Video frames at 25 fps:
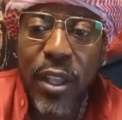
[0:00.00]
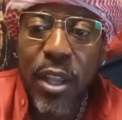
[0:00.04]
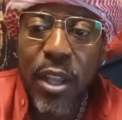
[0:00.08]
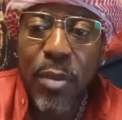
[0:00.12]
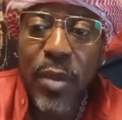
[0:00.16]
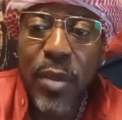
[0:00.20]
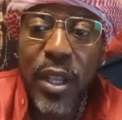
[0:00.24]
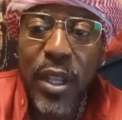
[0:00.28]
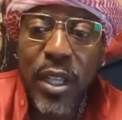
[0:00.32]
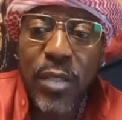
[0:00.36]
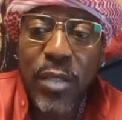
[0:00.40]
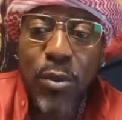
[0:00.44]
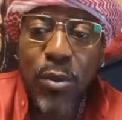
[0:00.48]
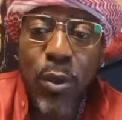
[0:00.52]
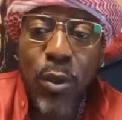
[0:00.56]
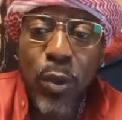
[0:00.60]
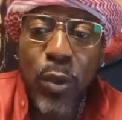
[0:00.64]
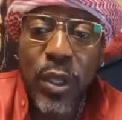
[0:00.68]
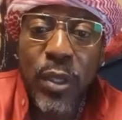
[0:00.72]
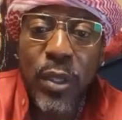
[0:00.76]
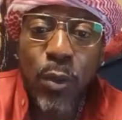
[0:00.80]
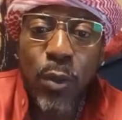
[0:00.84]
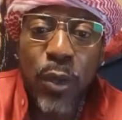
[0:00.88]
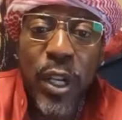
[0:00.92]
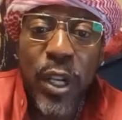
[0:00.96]
Because when
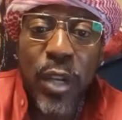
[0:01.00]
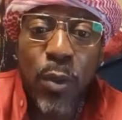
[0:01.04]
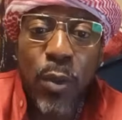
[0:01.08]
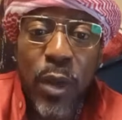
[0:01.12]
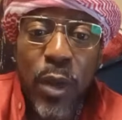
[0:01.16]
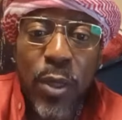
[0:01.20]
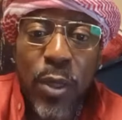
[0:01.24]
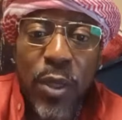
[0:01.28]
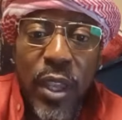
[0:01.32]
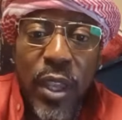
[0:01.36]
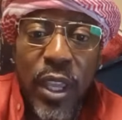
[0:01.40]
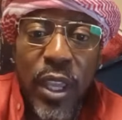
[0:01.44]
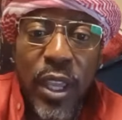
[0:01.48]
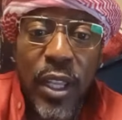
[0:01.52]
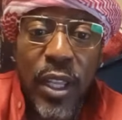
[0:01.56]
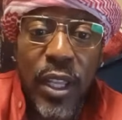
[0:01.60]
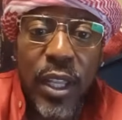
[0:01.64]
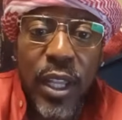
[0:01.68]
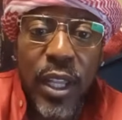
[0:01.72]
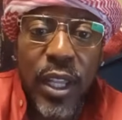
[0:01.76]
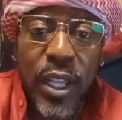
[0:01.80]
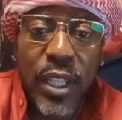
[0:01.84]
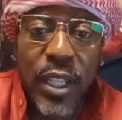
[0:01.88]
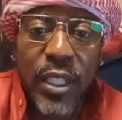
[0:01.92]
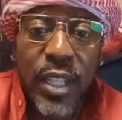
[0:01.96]
we read one thing,
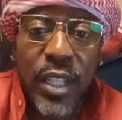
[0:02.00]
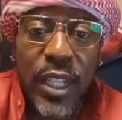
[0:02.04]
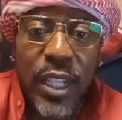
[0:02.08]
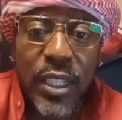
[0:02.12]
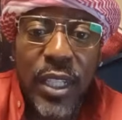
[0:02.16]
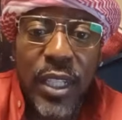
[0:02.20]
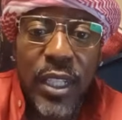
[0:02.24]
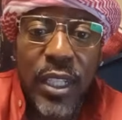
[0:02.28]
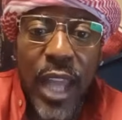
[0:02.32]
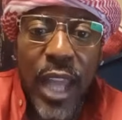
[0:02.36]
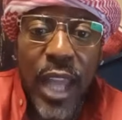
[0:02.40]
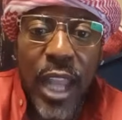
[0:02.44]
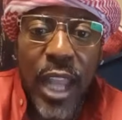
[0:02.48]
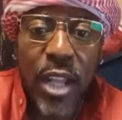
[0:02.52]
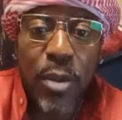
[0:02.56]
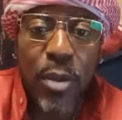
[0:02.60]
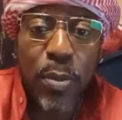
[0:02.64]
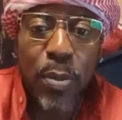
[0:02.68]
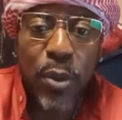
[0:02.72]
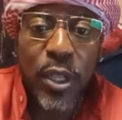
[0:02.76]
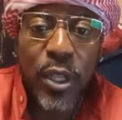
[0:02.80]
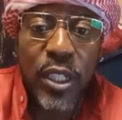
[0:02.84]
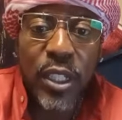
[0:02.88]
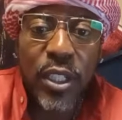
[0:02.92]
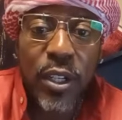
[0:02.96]
that's just like a
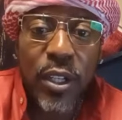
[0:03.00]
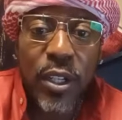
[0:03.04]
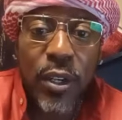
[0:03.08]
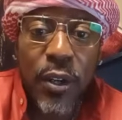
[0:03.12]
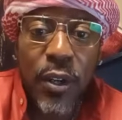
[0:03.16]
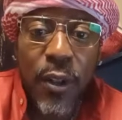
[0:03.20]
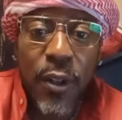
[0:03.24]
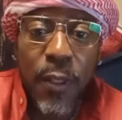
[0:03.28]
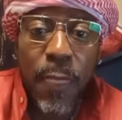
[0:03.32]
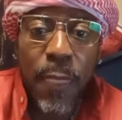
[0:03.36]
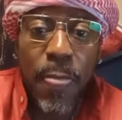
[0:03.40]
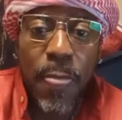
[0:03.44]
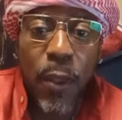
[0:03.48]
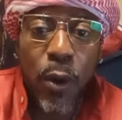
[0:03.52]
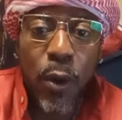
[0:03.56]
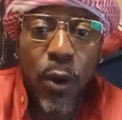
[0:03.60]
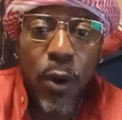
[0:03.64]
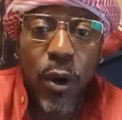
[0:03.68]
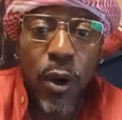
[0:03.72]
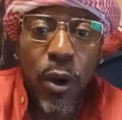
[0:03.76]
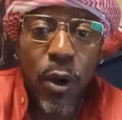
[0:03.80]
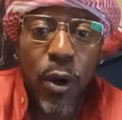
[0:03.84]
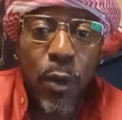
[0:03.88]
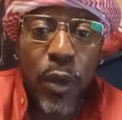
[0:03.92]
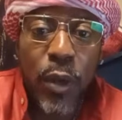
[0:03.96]
preacher
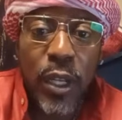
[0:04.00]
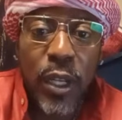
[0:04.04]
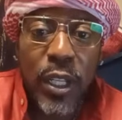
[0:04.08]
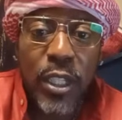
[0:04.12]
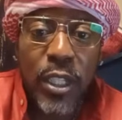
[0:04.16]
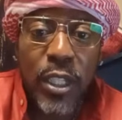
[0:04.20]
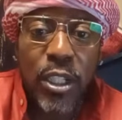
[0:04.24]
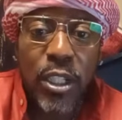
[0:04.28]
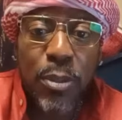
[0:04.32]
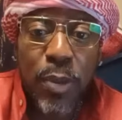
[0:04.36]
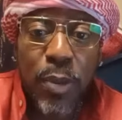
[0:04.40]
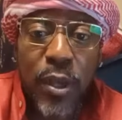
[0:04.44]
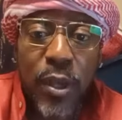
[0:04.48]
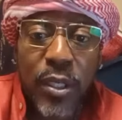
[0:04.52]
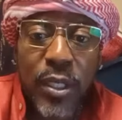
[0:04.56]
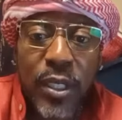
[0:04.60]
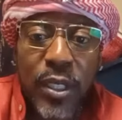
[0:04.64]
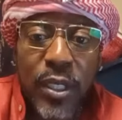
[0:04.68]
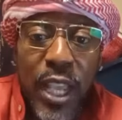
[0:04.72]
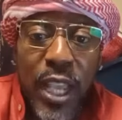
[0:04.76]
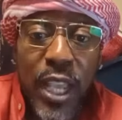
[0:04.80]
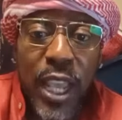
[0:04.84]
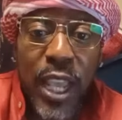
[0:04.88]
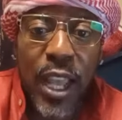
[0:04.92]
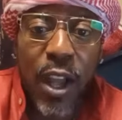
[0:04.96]
or a religious person
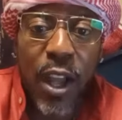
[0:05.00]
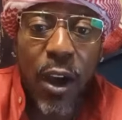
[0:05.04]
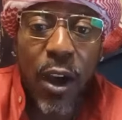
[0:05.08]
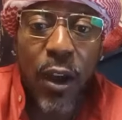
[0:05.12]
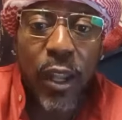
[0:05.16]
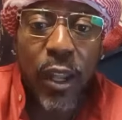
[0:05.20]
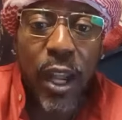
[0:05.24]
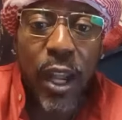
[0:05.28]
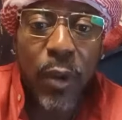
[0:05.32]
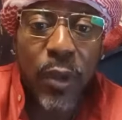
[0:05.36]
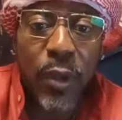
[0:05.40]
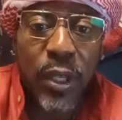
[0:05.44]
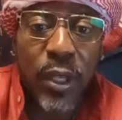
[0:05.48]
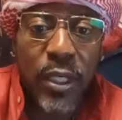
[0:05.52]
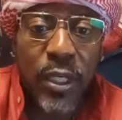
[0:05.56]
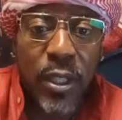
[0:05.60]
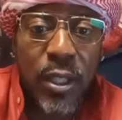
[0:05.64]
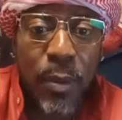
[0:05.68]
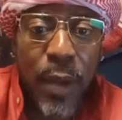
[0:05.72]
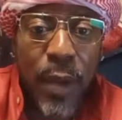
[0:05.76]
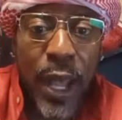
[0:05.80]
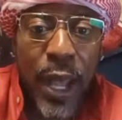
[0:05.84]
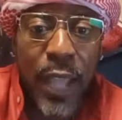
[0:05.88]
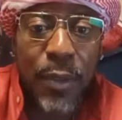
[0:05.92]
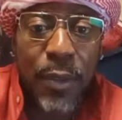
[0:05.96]
saying, all I read is the
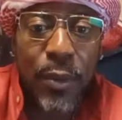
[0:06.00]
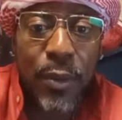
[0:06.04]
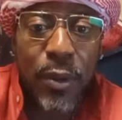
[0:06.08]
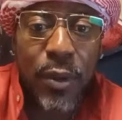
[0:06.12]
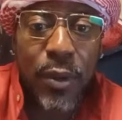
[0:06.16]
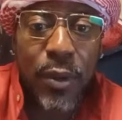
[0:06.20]
Bible.